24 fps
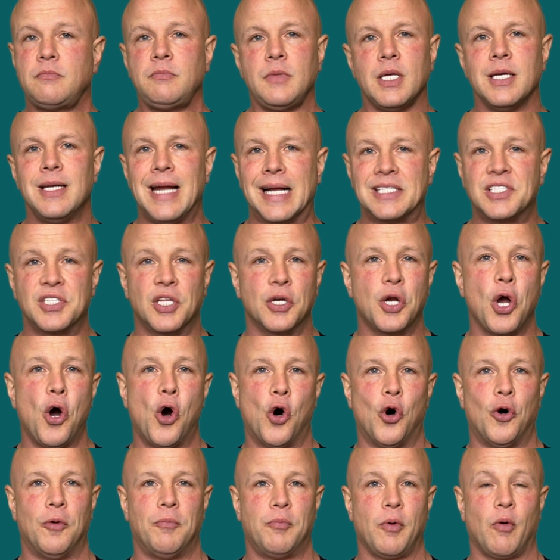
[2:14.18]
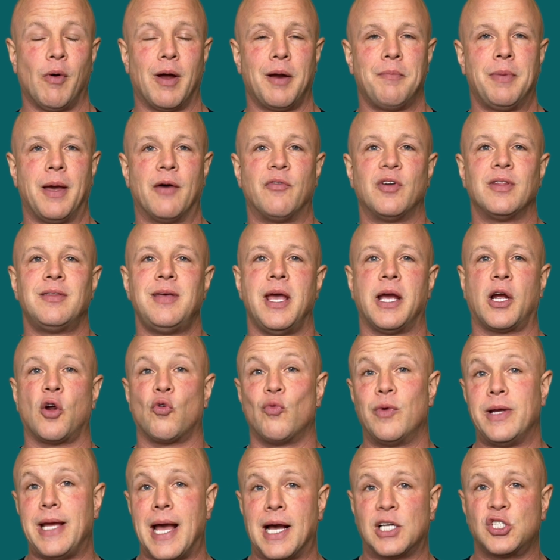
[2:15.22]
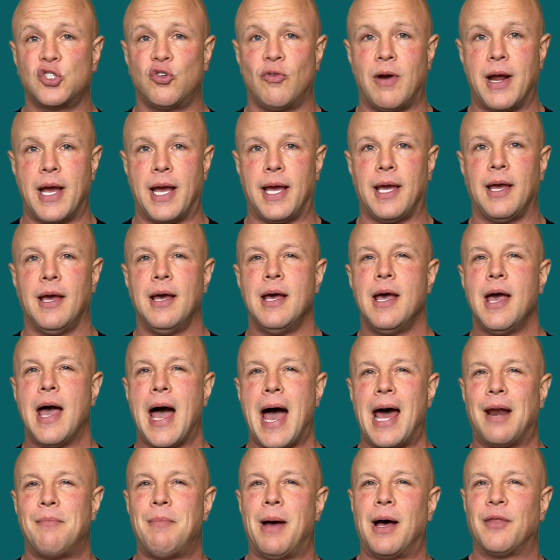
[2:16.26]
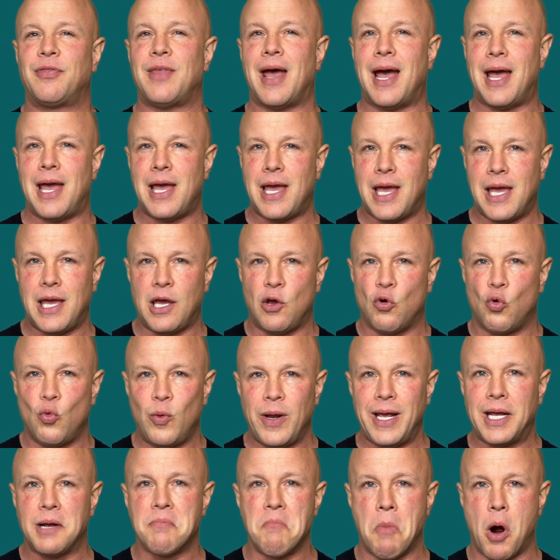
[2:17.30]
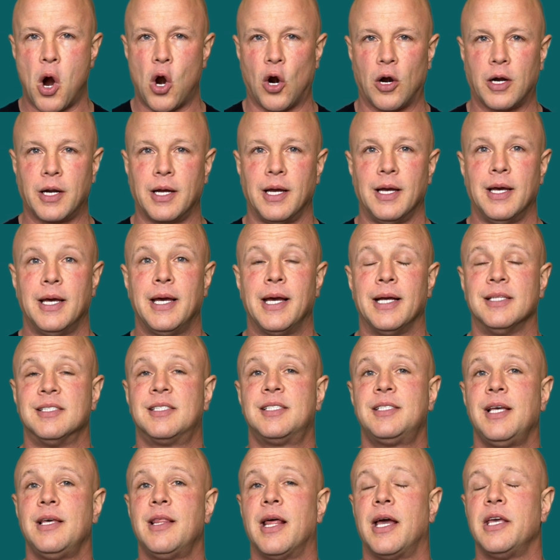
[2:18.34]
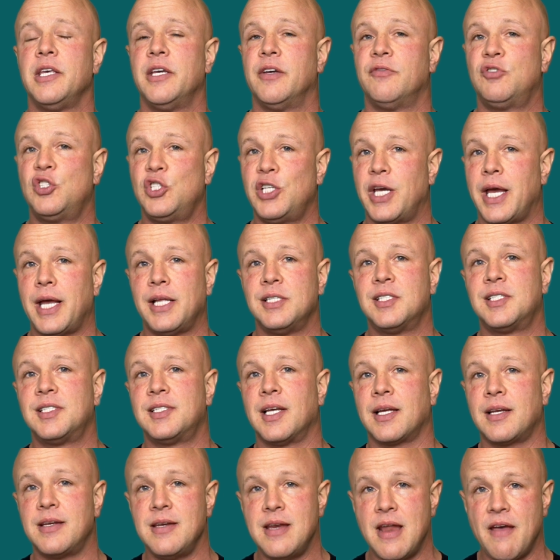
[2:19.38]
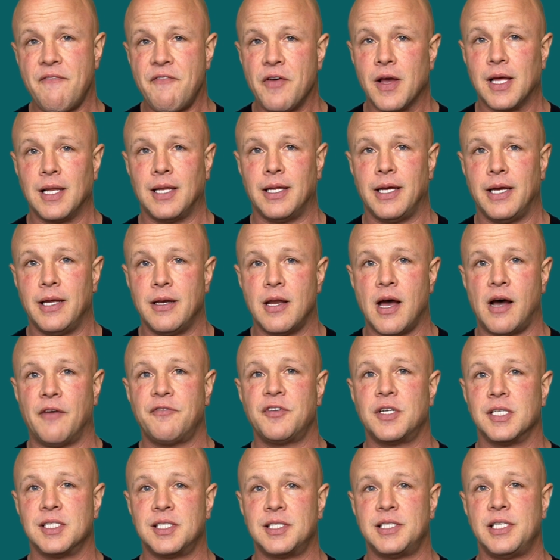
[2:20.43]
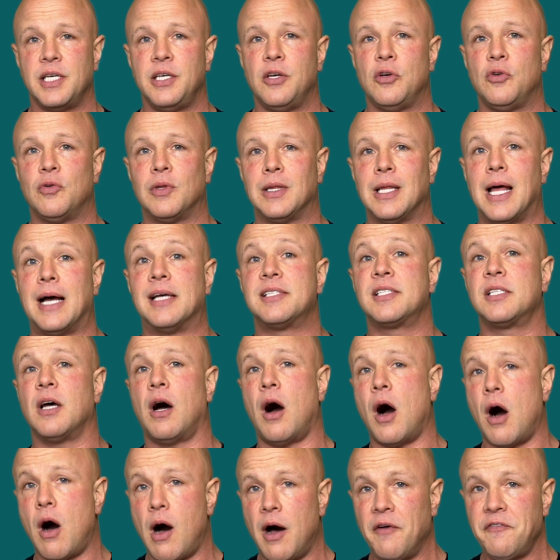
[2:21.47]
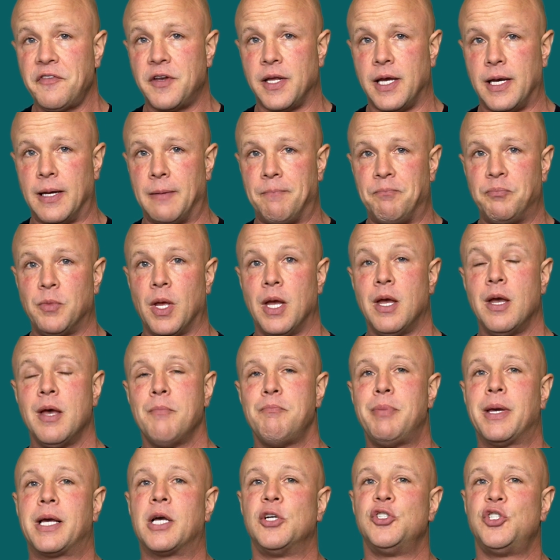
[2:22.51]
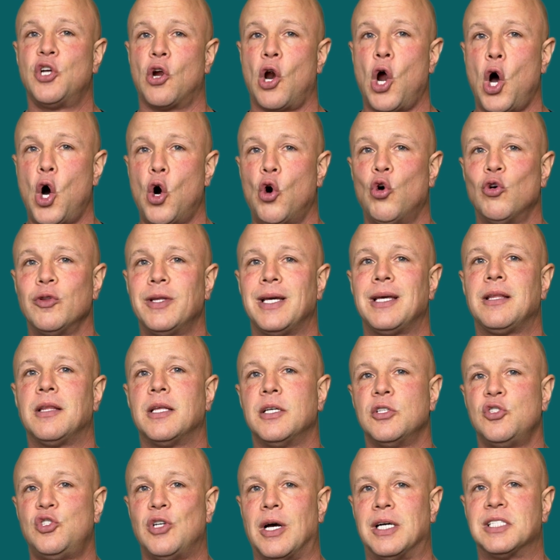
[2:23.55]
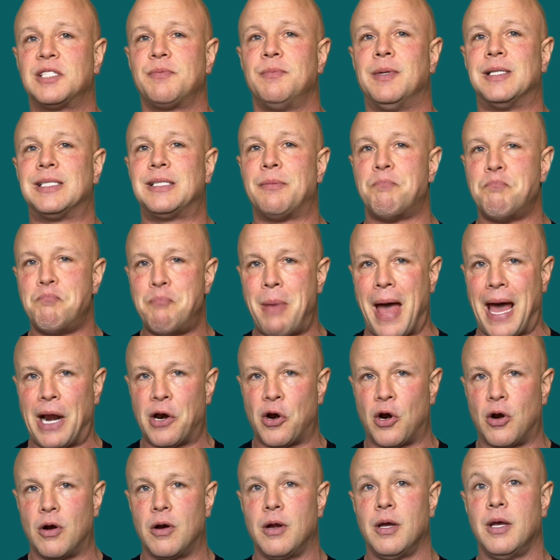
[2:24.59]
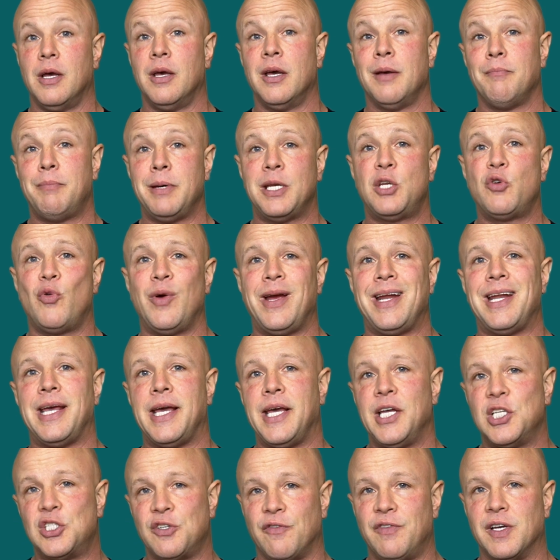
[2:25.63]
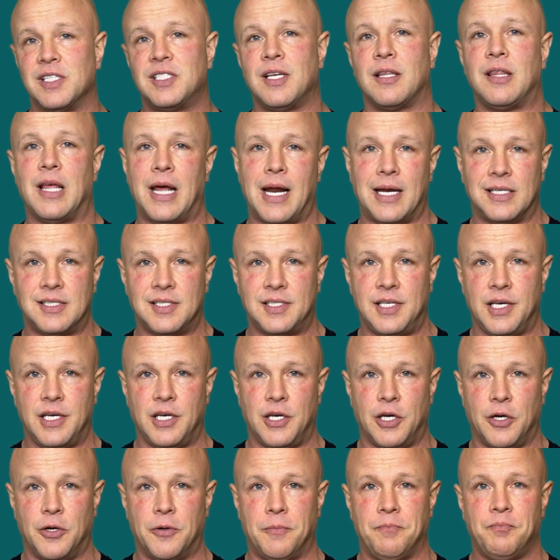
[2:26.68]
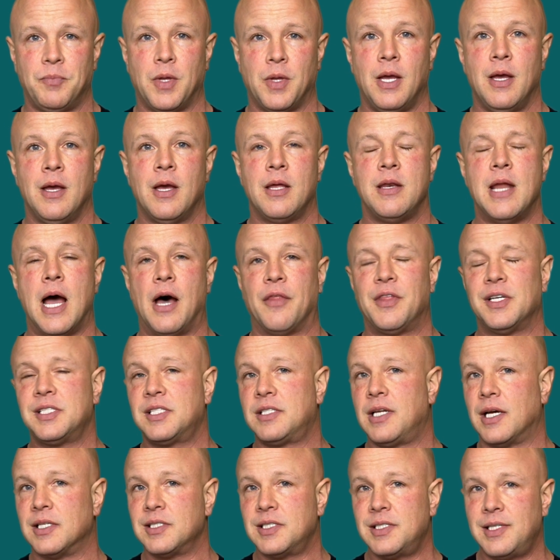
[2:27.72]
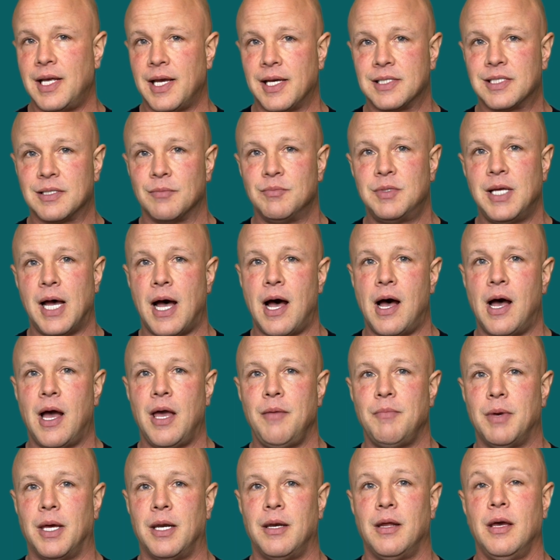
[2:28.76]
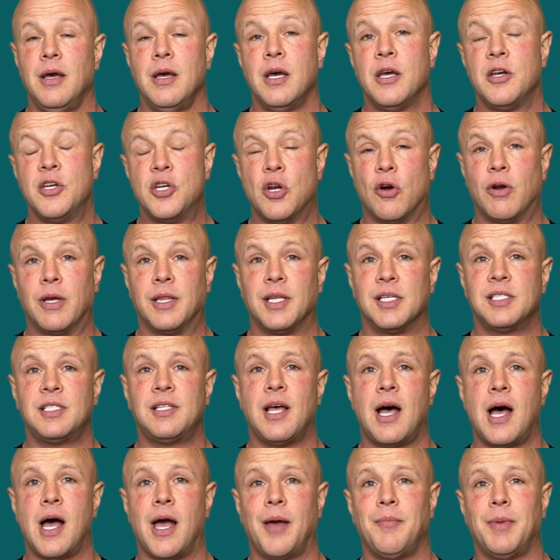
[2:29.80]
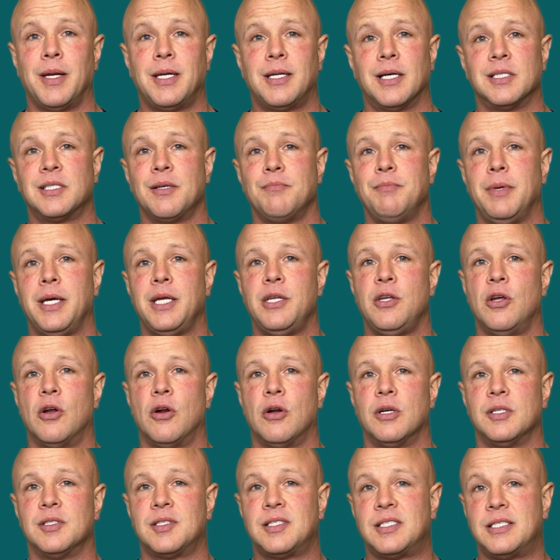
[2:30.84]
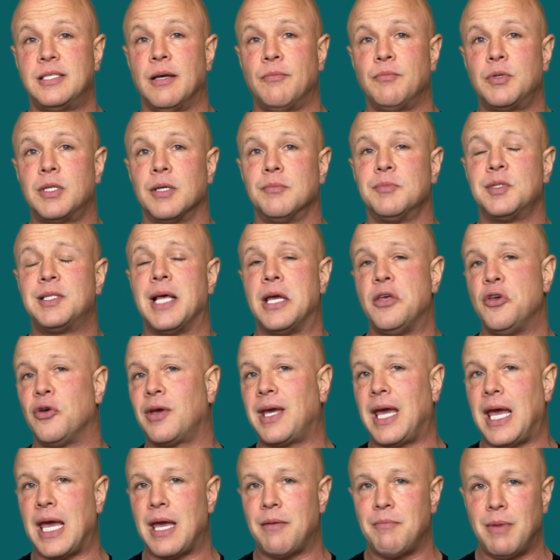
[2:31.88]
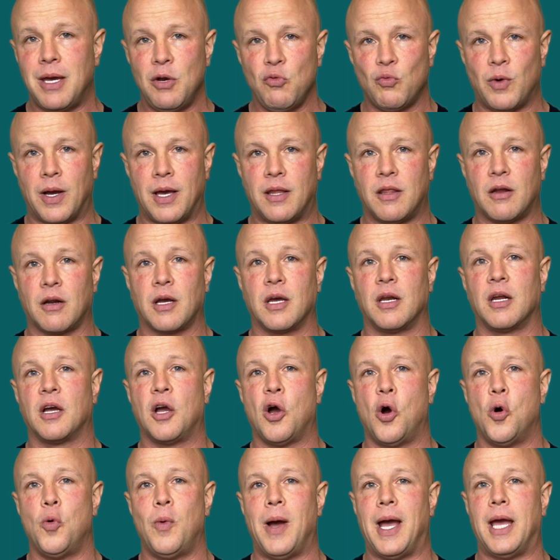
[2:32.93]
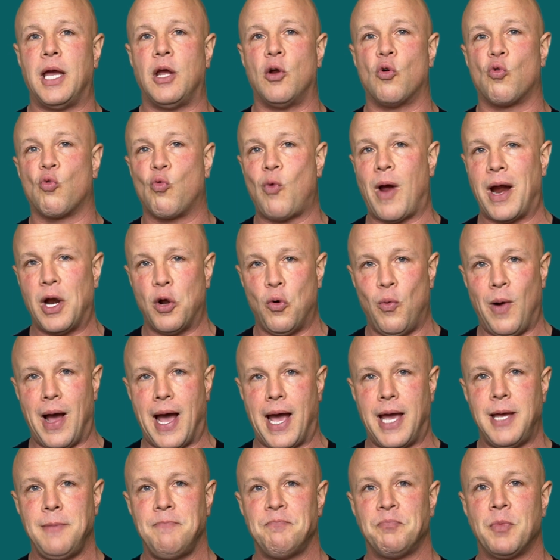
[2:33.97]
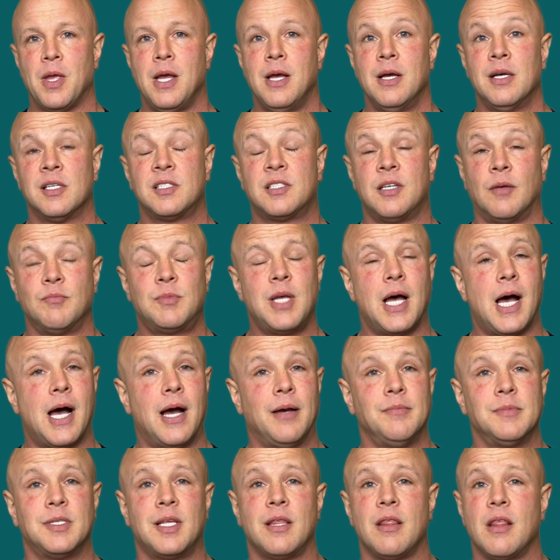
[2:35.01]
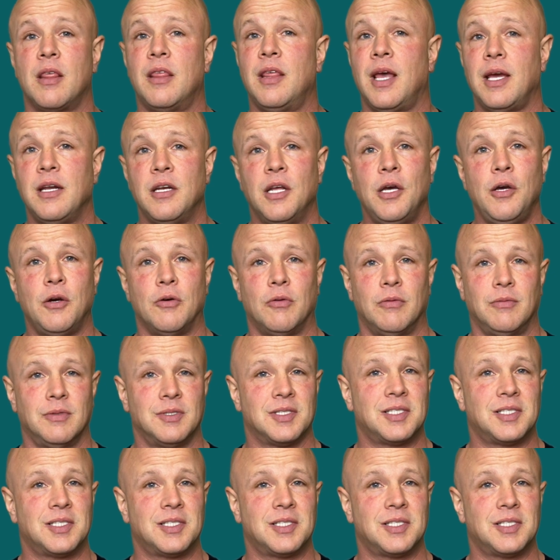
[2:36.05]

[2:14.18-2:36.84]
And that's the goal. We want to be able to take a re-x-ray at about that 8-week mark and see that you've changed significantly enough to see you less often because you're holding the adjustments better between each visit that I see you. Now, this does take some time, and during this time, it doesn't mean your symptoms that you came in with are going to go away right away. Sometimes they do.